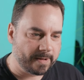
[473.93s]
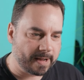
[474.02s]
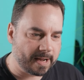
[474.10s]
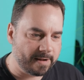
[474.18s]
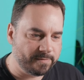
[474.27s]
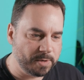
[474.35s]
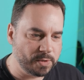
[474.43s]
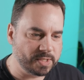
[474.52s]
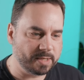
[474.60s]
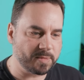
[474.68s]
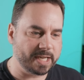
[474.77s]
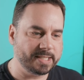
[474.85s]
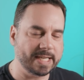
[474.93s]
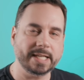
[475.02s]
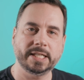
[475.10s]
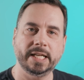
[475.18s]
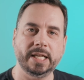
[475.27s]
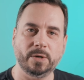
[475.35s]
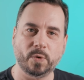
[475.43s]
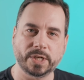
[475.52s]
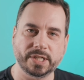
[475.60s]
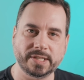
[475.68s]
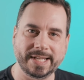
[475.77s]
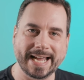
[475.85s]
I'm using my Z key,
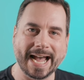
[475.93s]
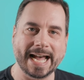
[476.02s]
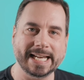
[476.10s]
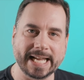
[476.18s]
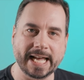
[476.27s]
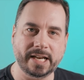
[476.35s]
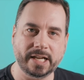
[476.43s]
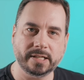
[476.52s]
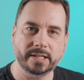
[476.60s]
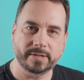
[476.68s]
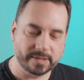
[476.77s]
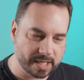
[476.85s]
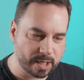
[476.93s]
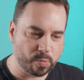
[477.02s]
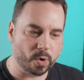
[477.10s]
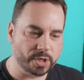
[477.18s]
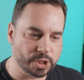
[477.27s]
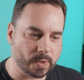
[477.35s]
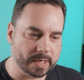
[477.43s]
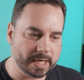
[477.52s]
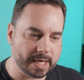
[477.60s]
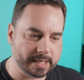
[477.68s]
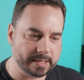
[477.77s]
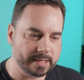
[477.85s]
which is the add edit keyboard
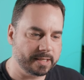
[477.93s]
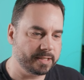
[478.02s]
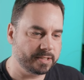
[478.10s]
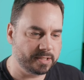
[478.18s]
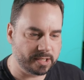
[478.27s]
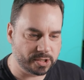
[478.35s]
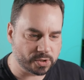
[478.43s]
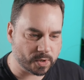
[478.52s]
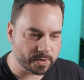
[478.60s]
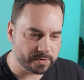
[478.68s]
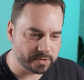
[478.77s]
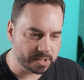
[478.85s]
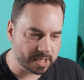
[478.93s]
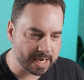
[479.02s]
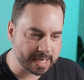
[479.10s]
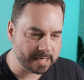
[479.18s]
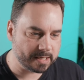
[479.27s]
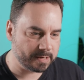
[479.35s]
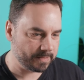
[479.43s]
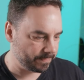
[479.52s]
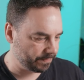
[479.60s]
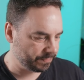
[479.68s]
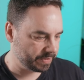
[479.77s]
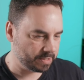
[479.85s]
shortcut to cut.
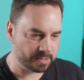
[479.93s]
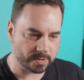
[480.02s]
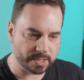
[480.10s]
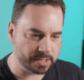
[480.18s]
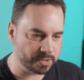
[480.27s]
So I just